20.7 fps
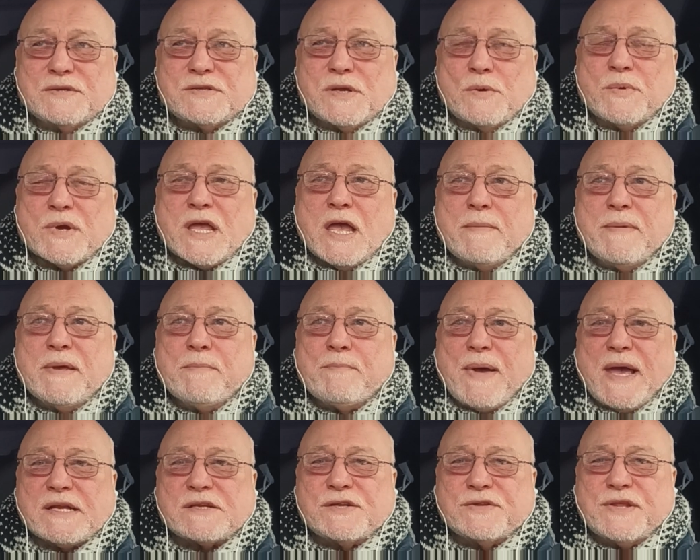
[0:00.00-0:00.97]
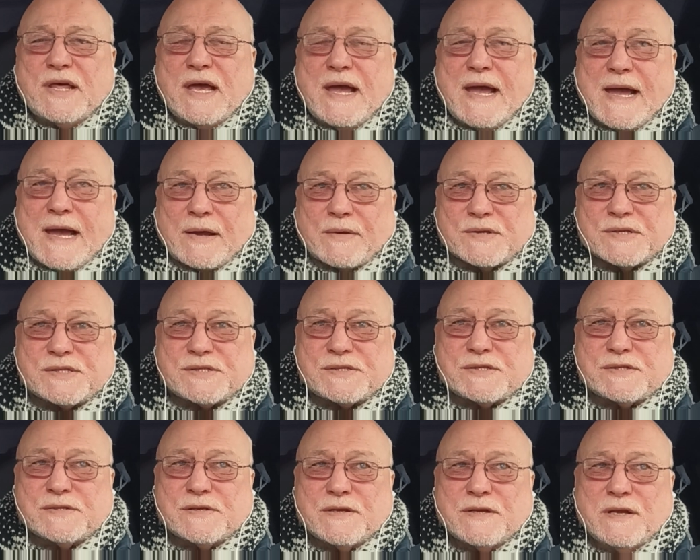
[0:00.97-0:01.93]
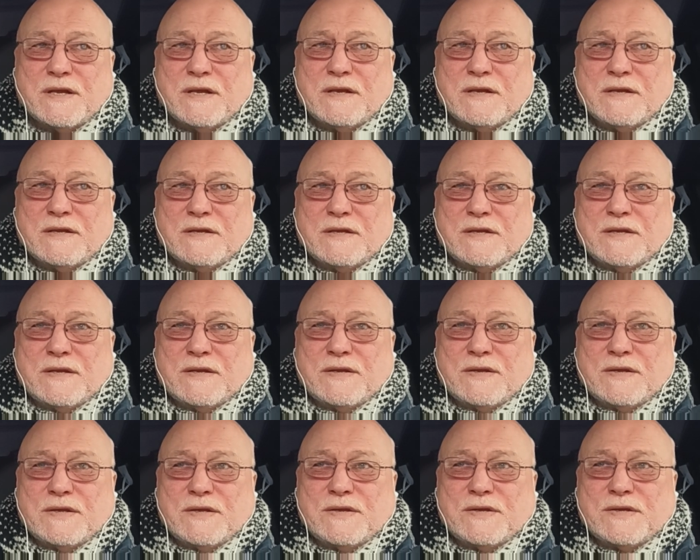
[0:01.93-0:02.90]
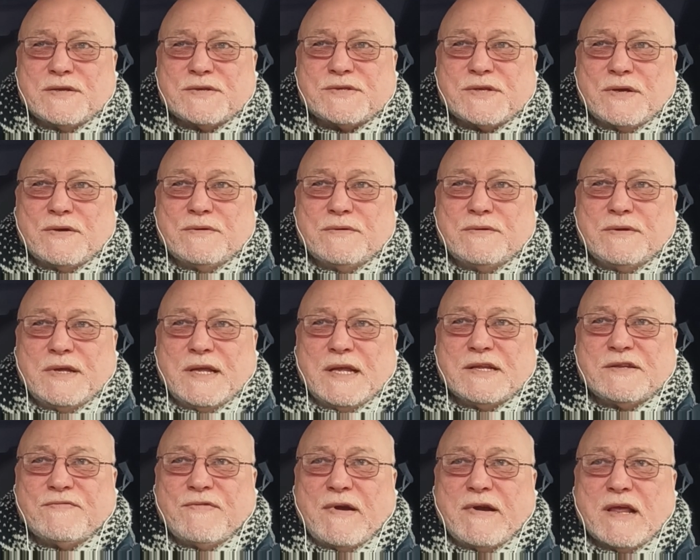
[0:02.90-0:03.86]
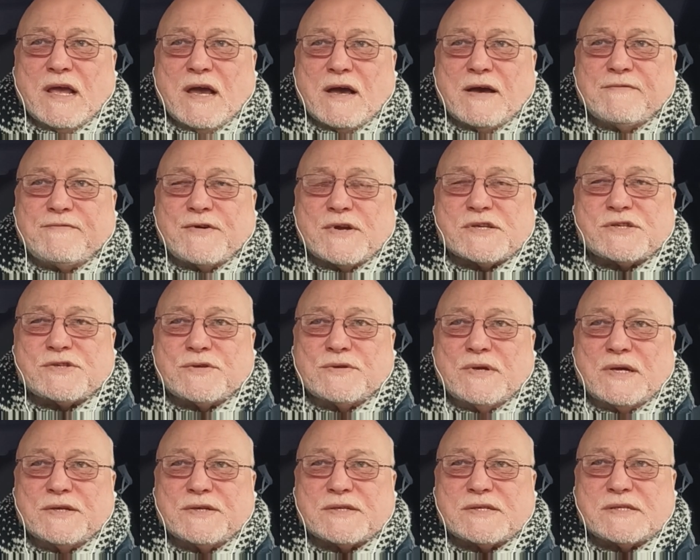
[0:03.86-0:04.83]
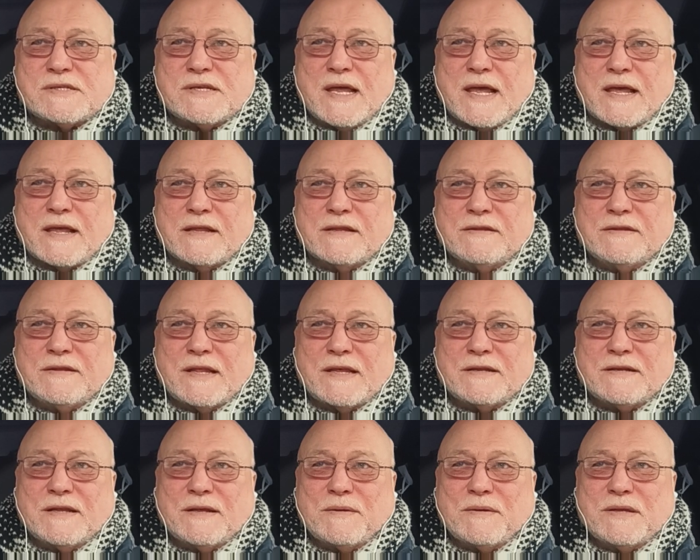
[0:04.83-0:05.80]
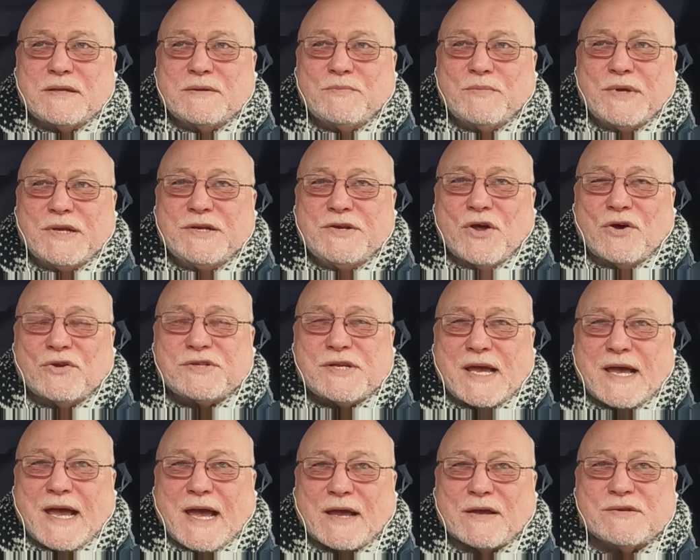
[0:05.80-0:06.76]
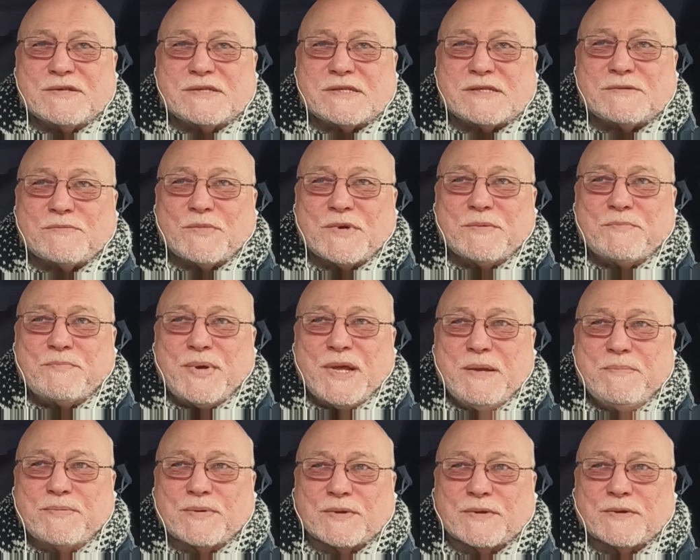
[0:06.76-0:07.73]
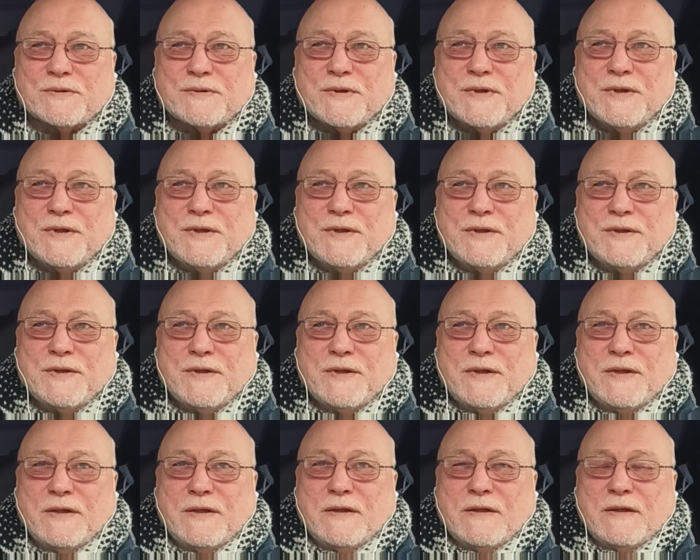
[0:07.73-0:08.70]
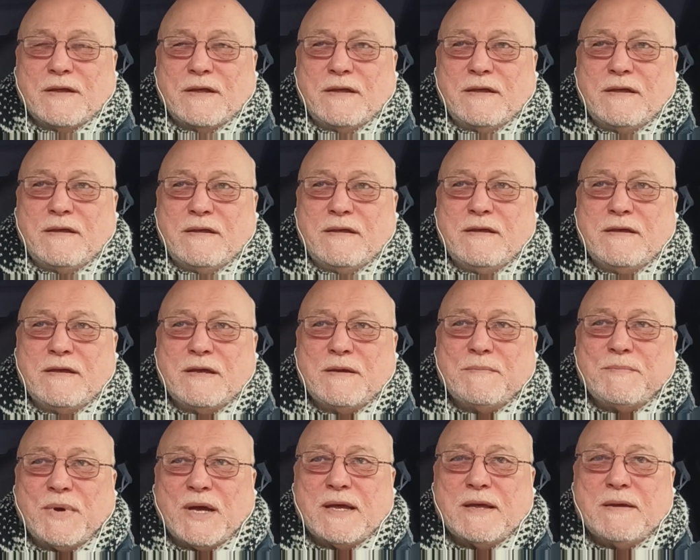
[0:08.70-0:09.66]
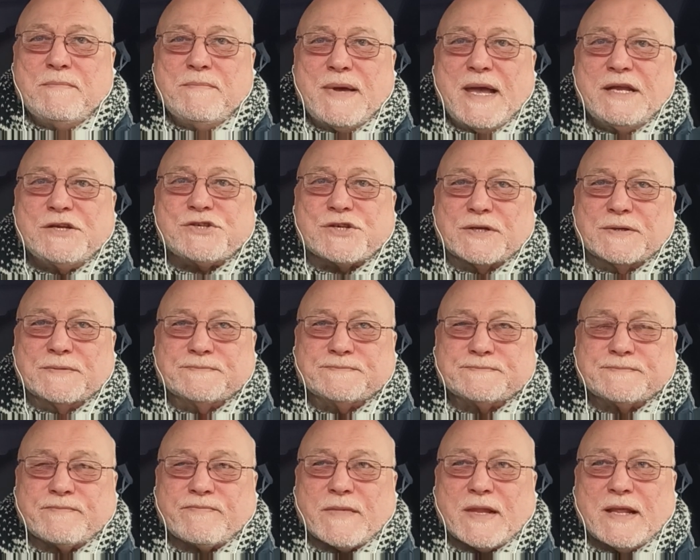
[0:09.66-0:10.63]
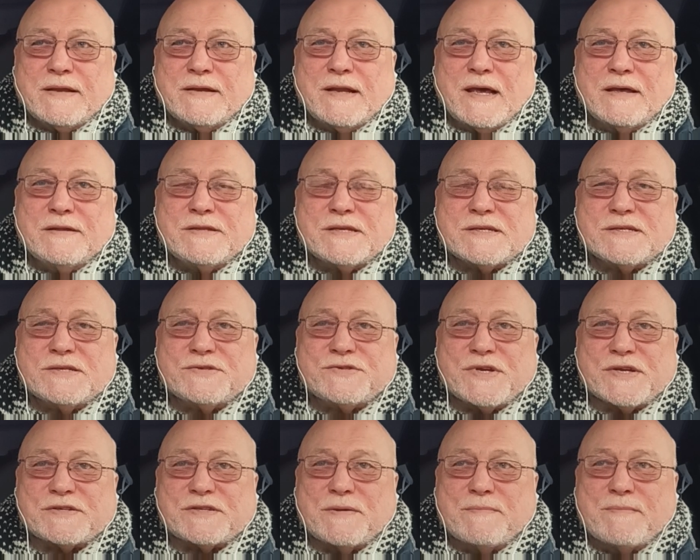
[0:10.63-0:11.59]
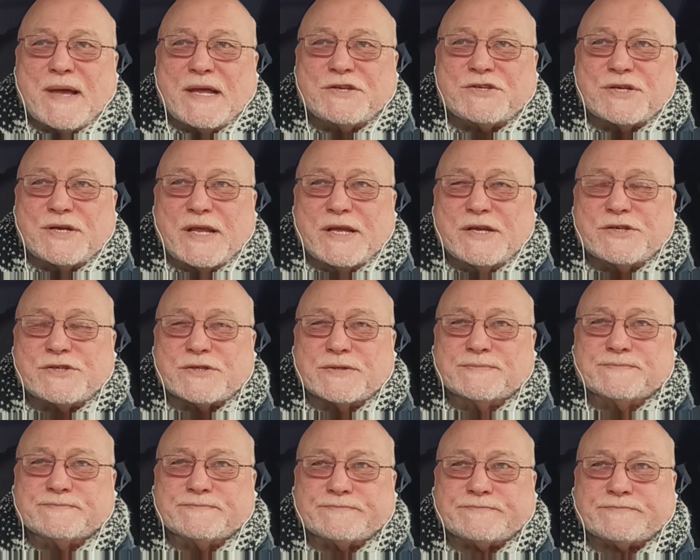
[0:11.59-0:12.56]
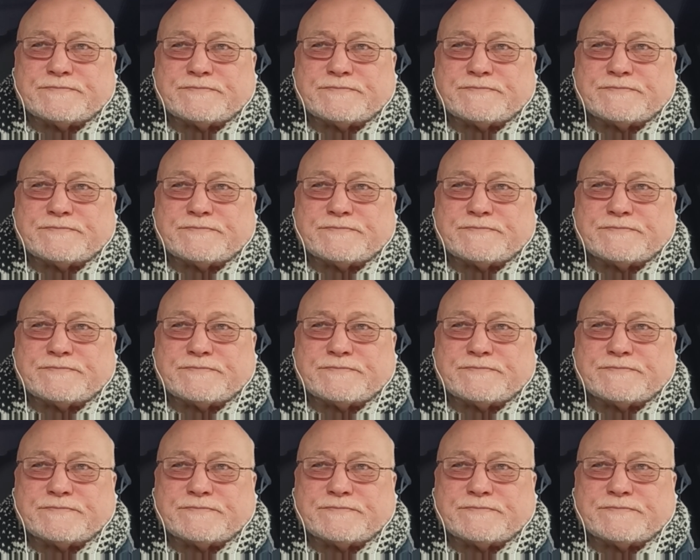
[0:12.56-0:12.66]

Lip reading: So we're coming back to the house. So it's very hard for us to understand that we're not a house, we're people. But imagine, now this is just imagination.